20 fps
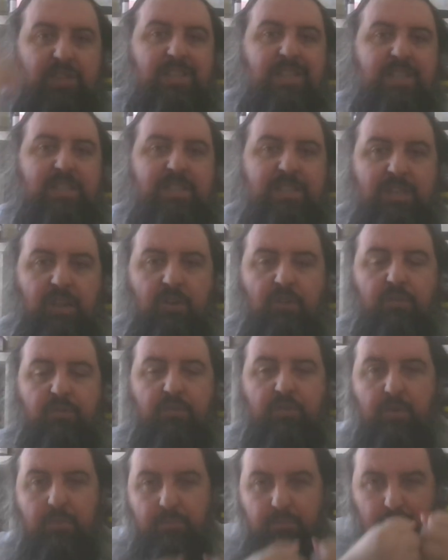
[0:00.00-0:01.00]
itself,
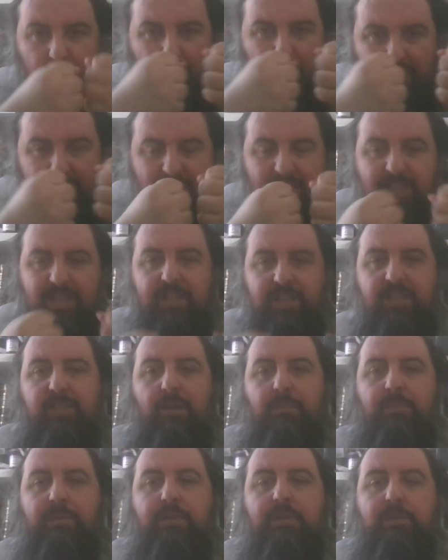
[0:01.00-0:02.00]
breaking things
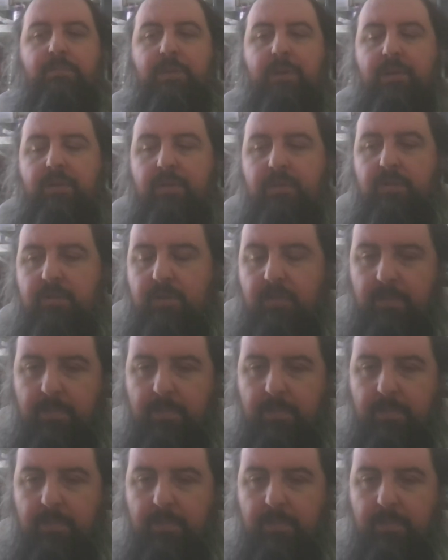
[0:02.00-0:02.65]
up into parts.